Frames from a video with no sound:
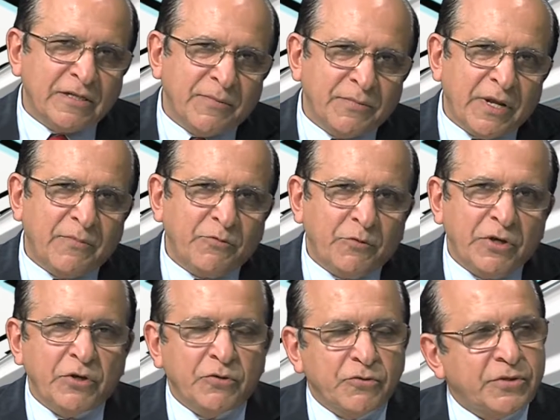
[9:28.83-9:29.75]
Sometimes we
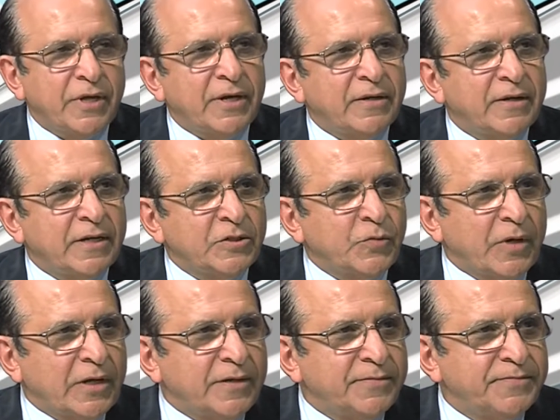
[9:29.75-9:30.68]
use that as well.